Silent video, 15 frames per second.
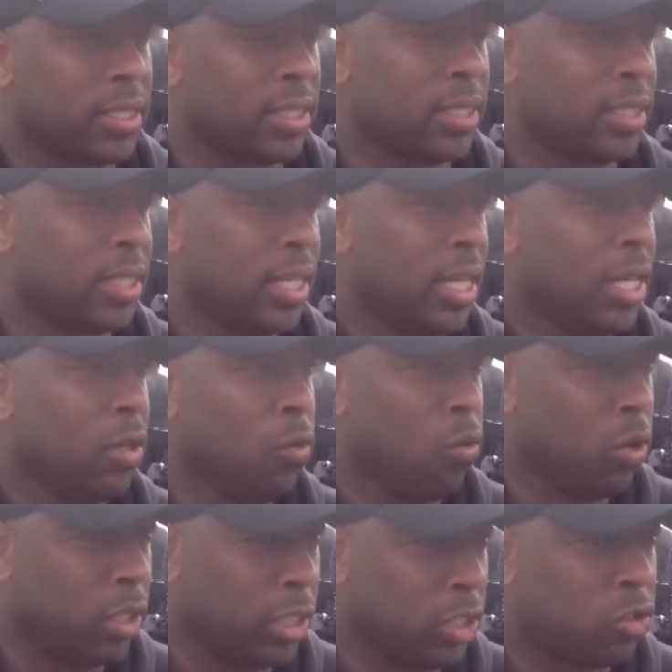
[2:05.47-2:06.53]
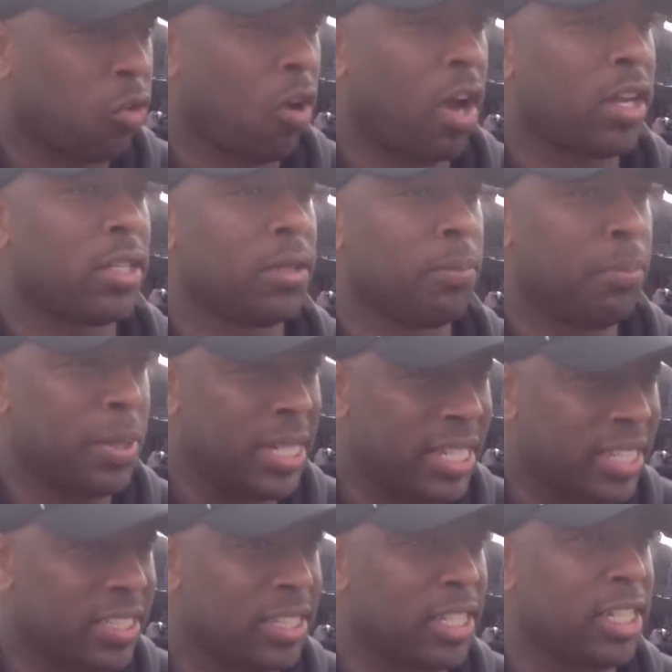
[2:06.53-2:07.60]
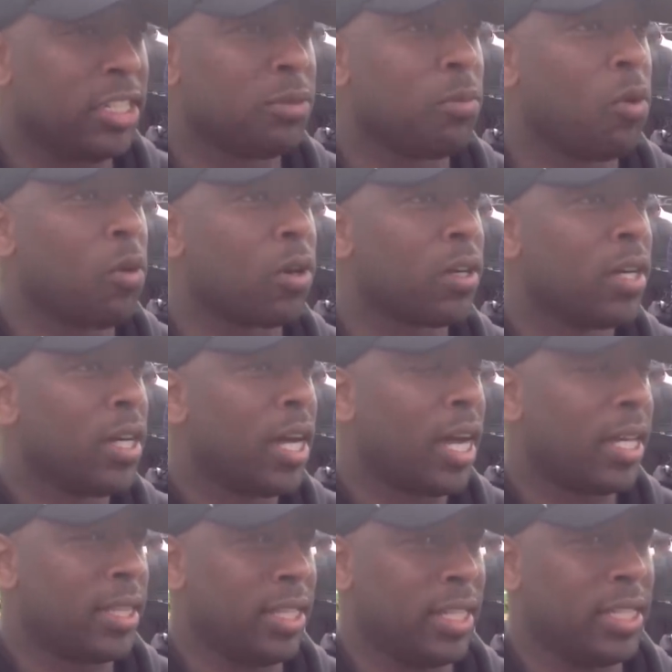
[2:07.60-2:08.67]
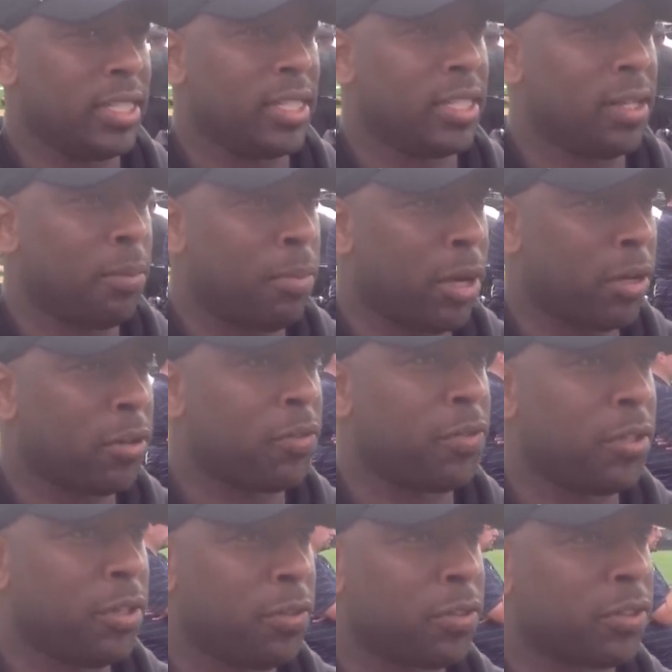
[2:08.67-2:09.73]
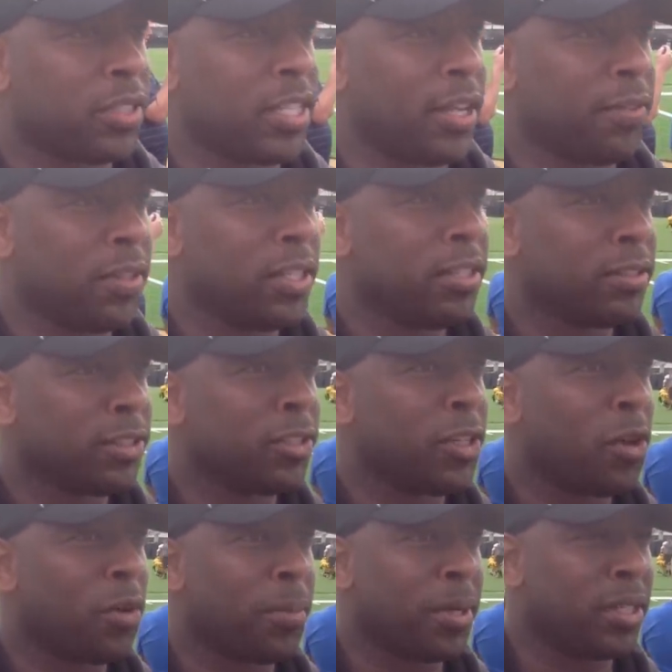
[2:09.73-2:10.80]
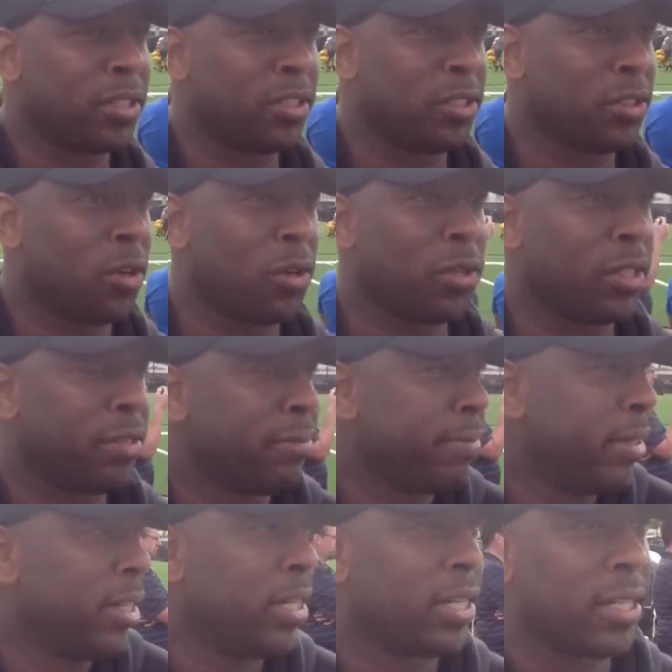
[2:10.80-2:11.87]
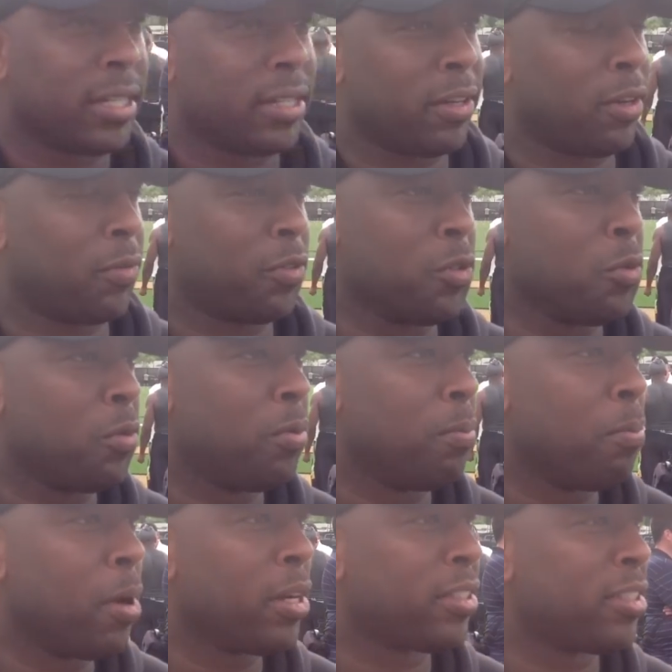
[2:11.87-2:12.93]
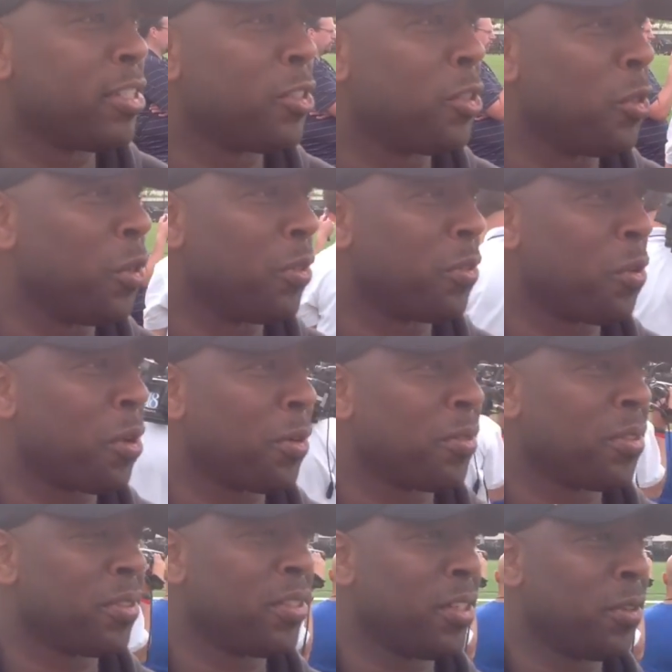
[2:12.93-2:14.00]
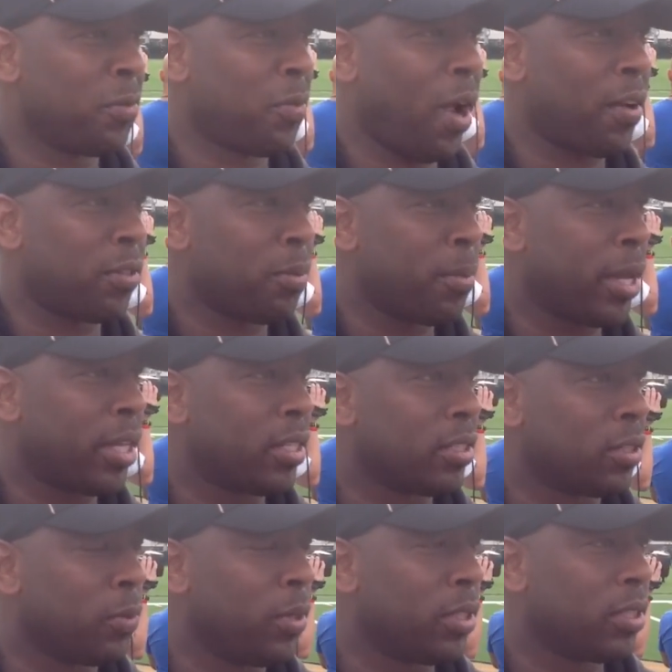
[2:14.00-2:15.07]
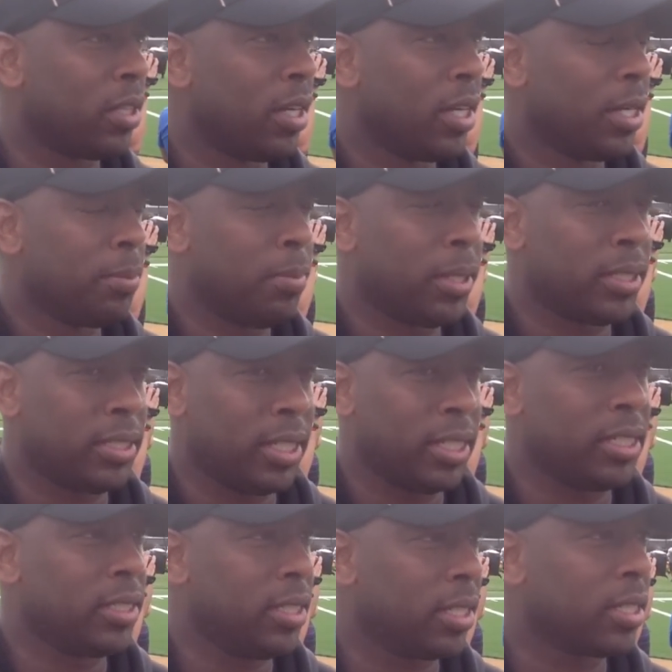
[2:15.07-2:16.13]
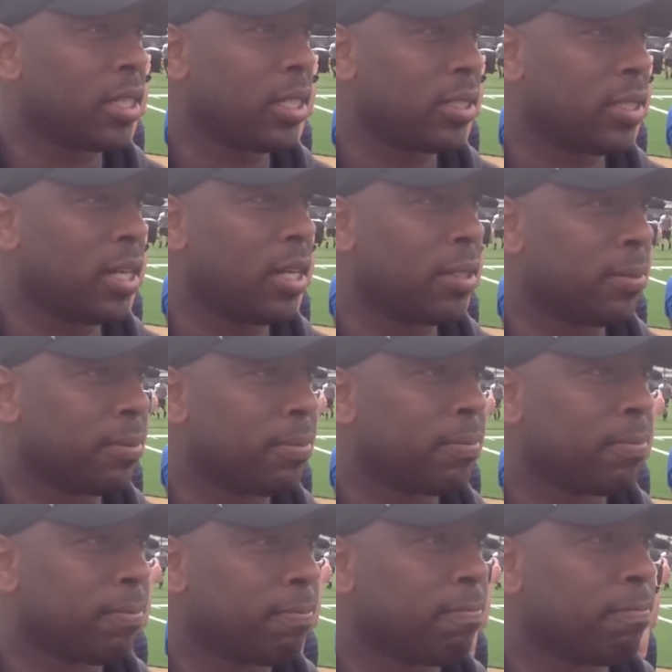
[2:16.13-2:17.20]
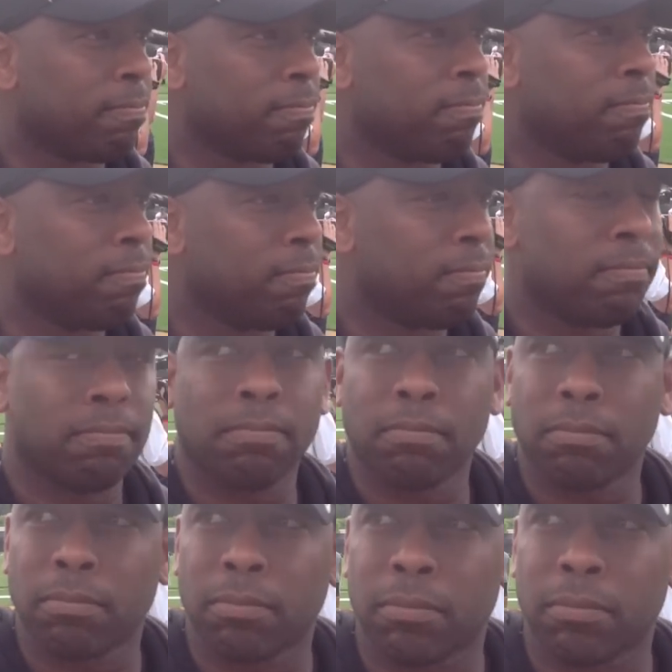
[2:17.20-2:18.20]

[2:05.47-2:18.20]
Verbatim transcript: He's really trying to bend his knees more. I think he's getting a better feel for safety. You know, I mean, this is only you know, a few months into it you know, after making the switch, but uh, he's done a nice job. He's got a lot of natural